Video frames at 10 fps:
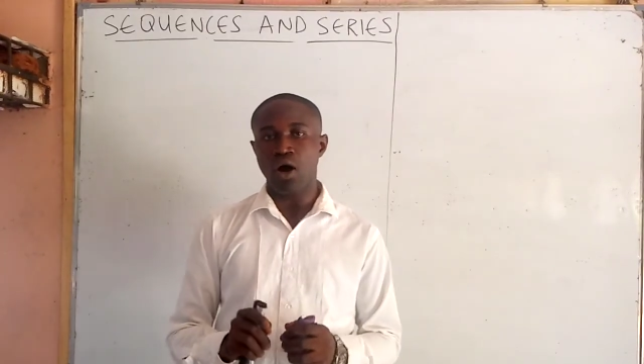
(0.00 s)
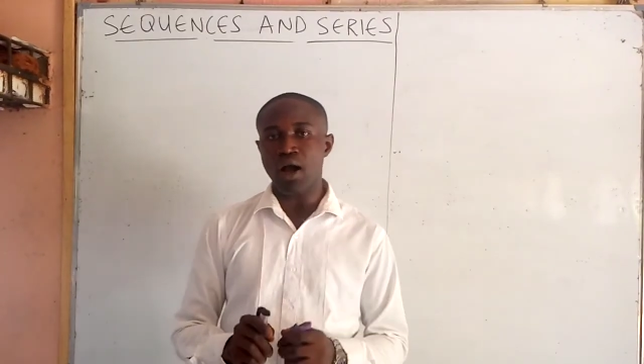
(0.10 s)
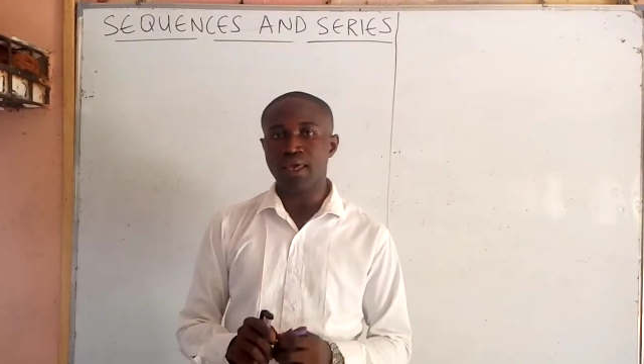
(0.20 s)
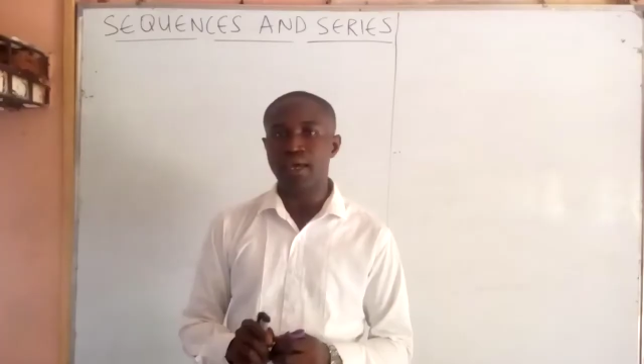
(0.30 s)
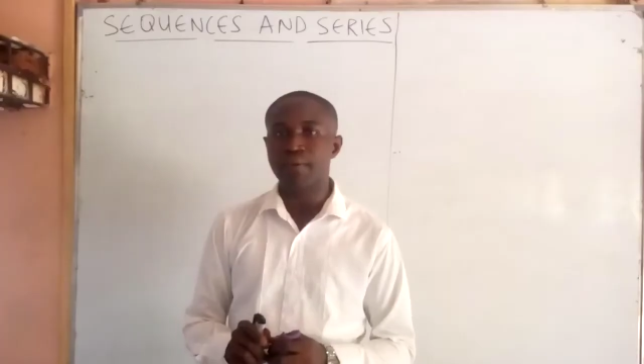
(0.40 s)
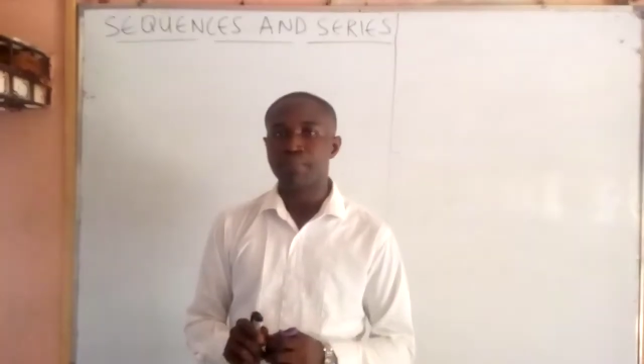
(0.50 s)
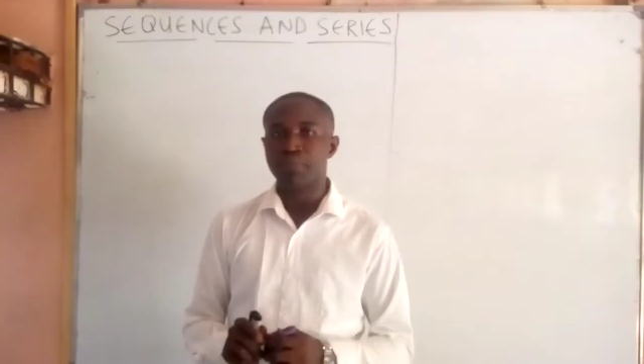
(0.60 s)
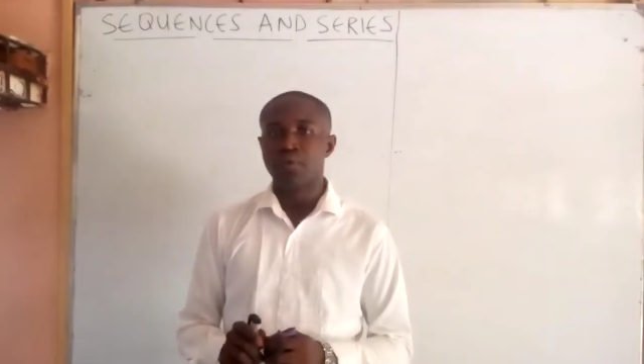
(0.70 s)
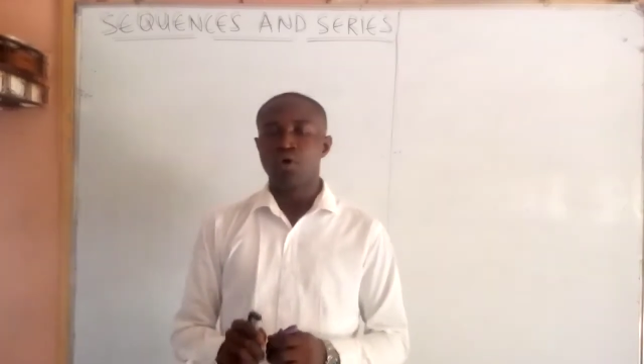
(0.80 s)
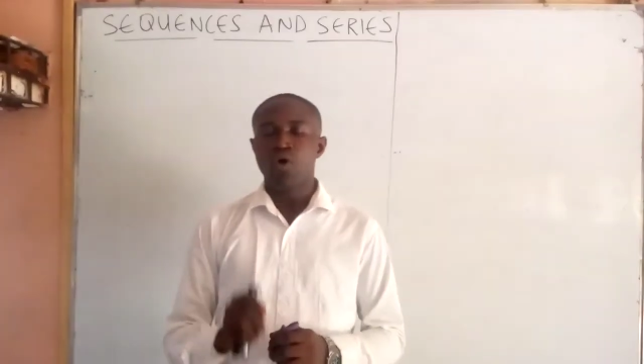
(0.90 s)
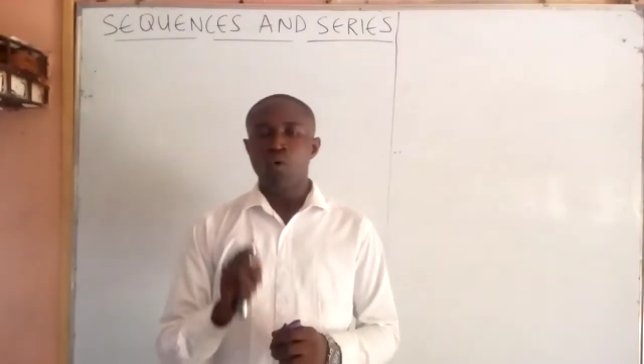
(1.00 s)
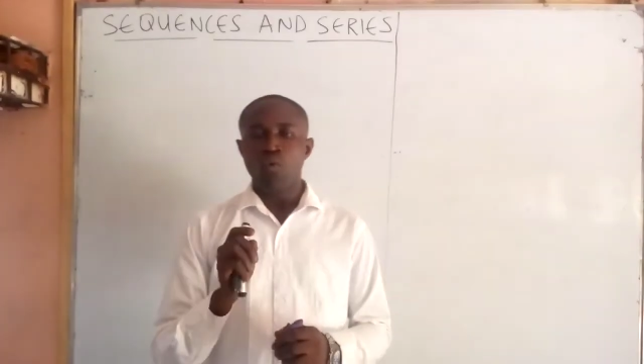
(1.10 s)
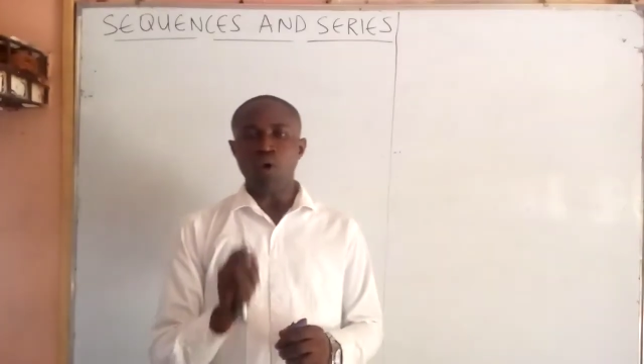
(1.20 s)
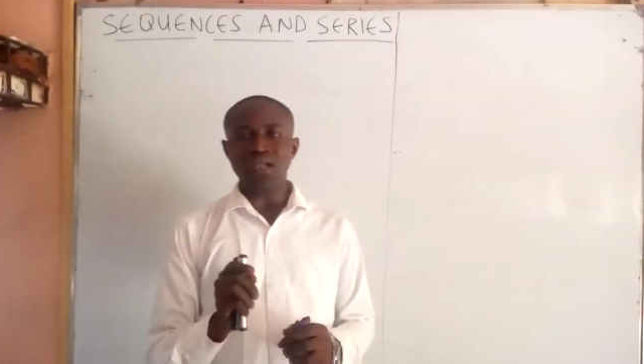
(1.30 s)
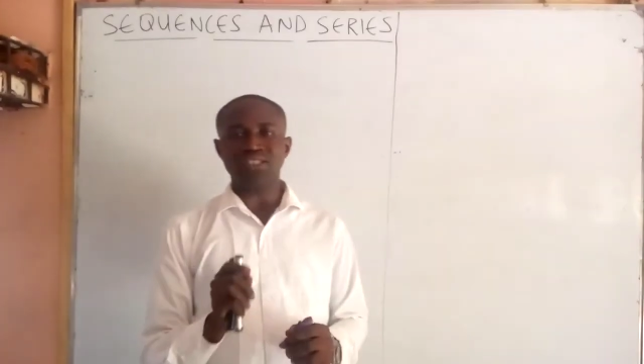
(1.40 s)
Okay,
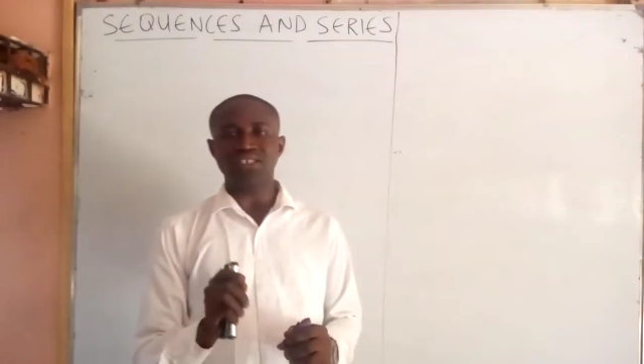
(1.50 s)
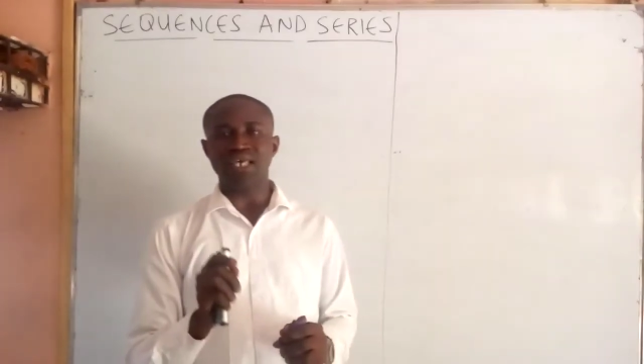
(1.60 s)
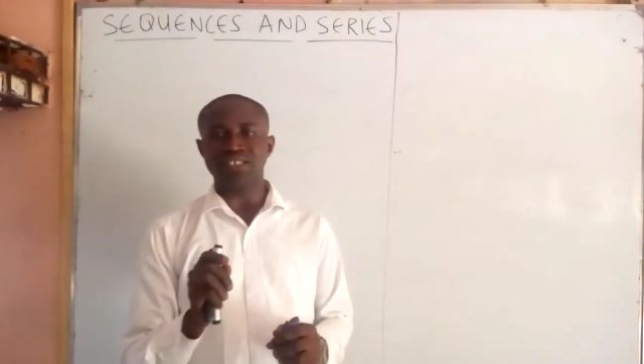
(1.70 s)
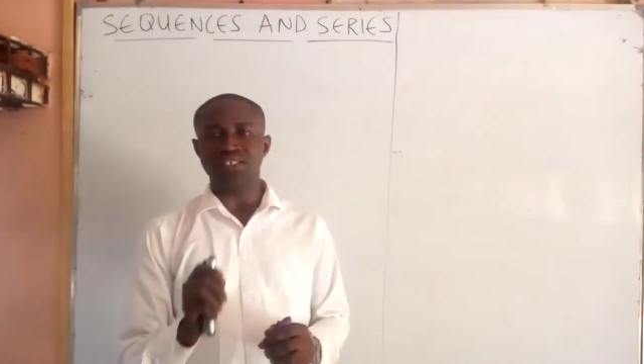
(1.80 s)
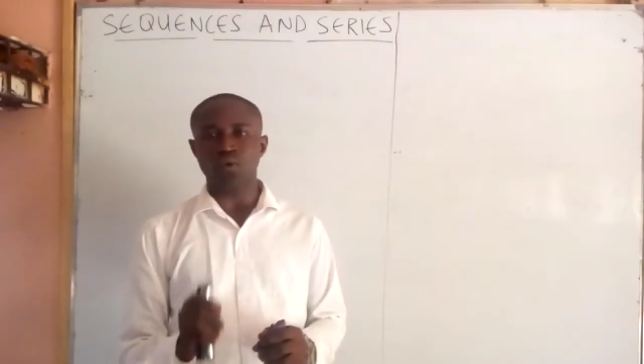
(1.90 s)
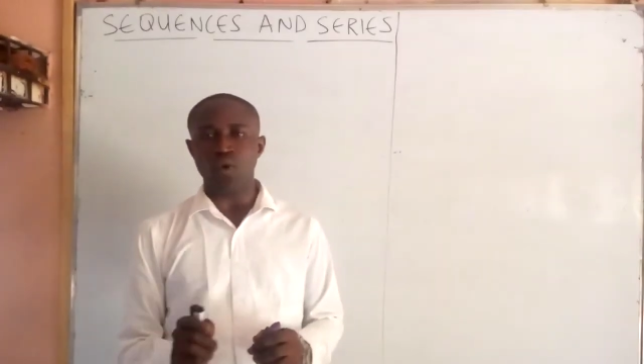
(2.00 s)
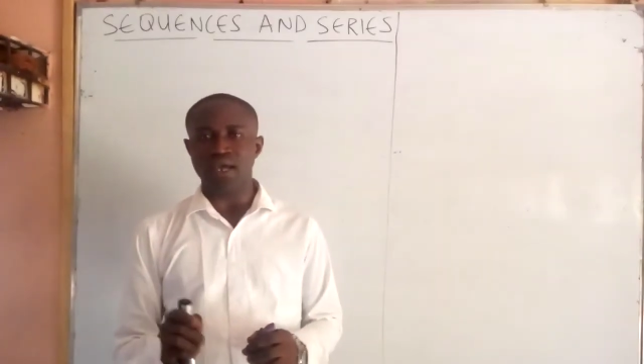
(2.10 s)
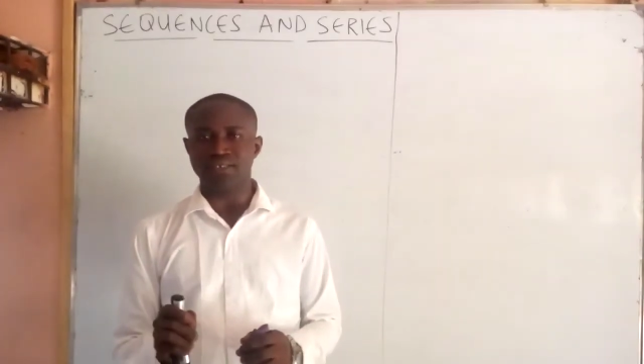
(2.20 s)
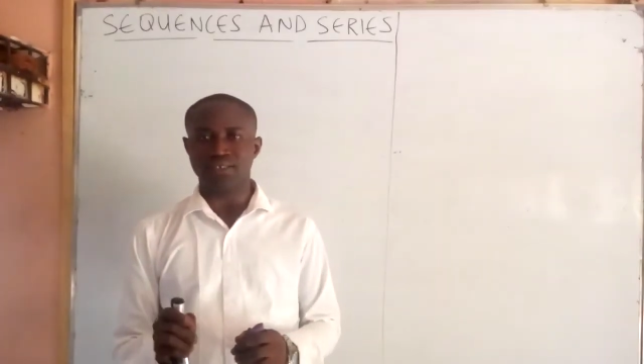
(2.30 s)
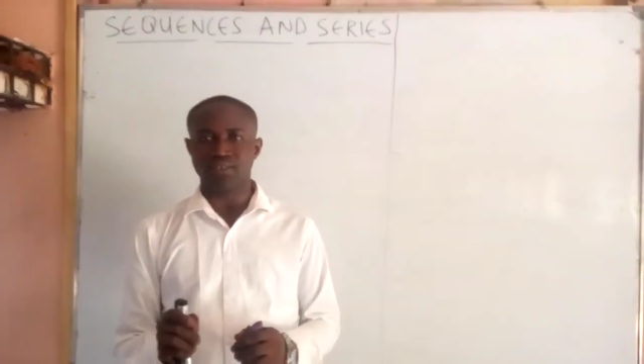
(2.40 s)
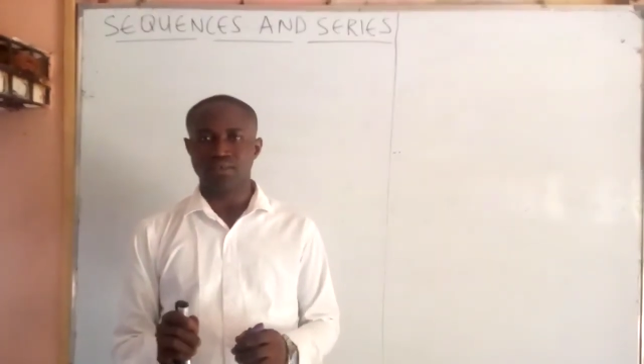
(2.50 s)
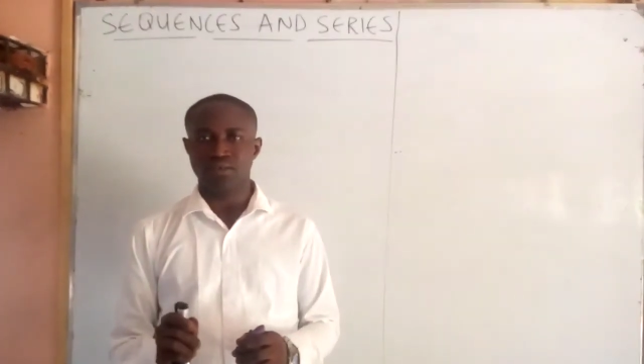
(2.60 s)
what is a sequence?